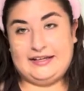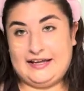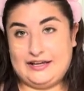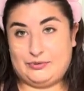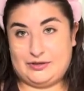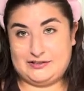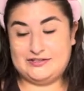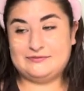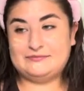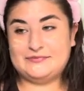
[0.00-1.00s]
anyways,
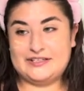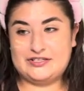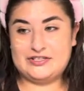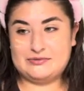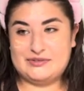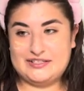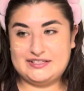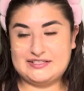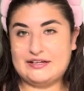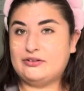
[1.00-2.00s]
let's just blend
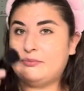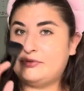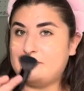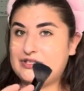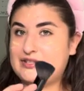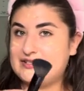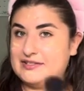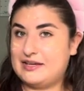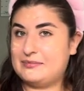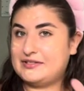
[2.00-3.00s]
this out. I'm using the
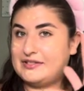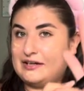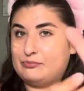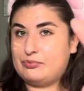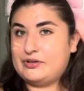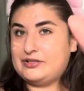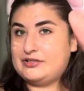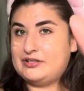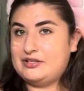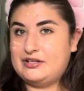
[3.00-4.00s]
same exact brush.